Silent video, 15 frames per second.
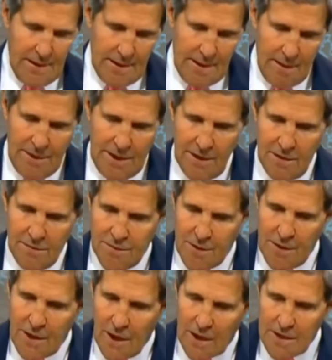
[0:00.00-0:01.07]
and I made it
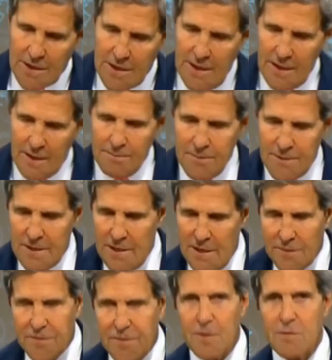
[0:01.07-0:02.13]
very clear to him that
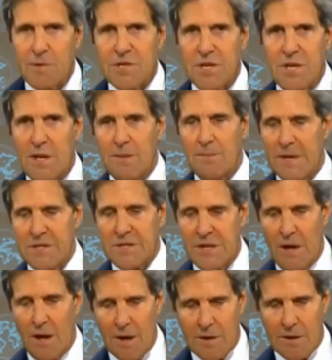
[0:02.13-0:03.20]
if the regime, as
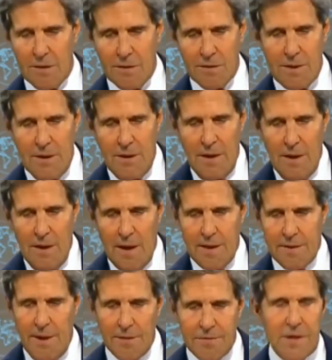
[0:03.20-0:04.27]
he argued,
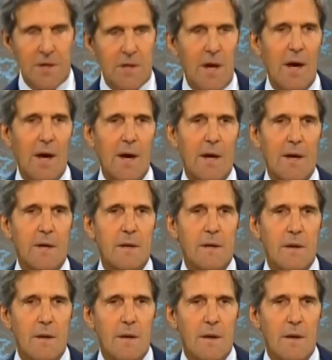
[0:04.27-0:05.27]
had nothing to hide,